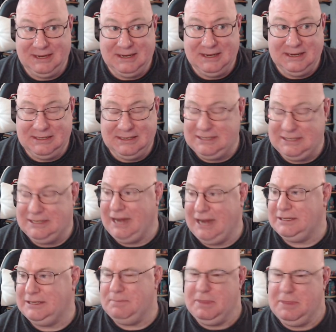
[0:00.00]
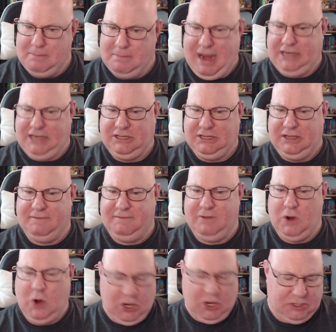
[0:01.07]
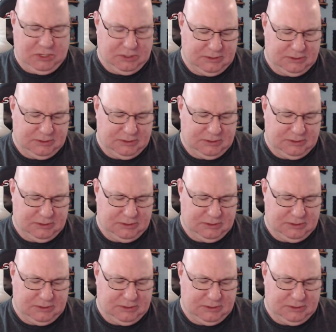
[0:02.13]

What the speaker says: She takes up the mantle of her uncle.